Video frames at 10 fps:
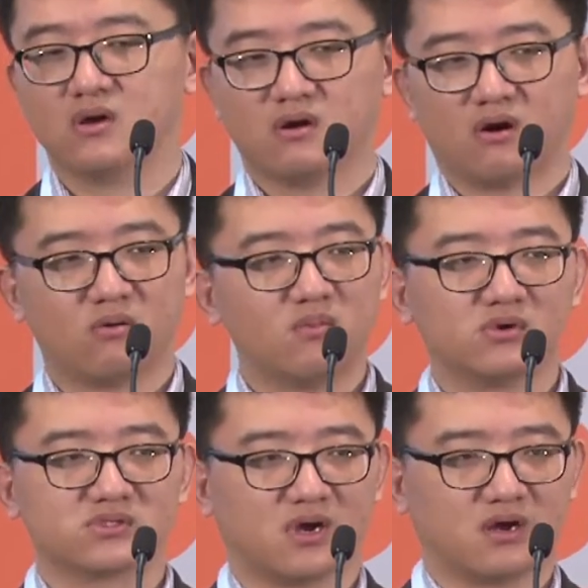
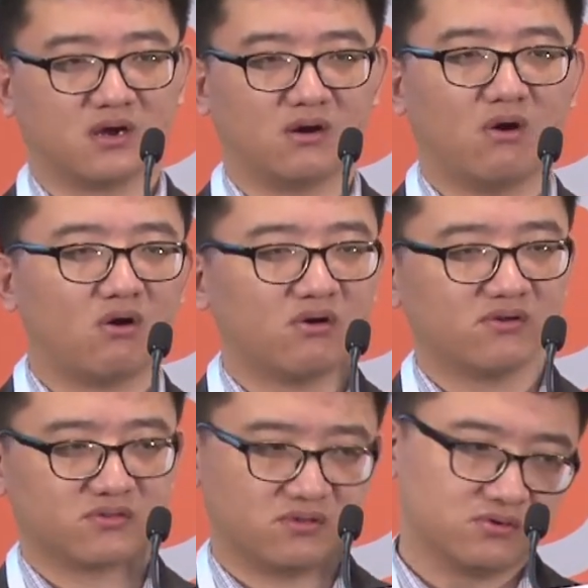almost
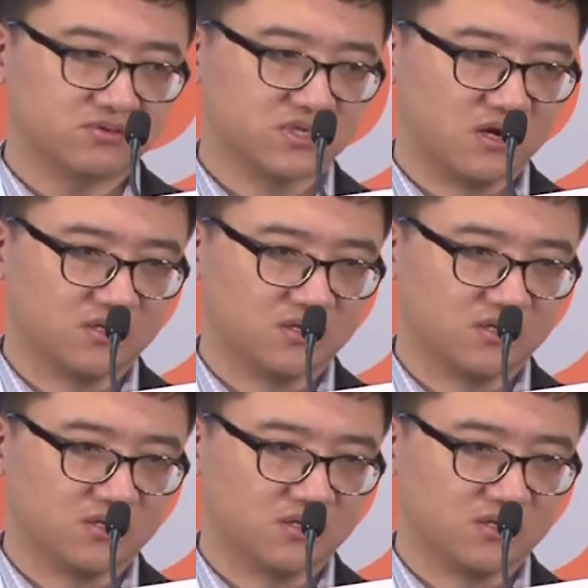all those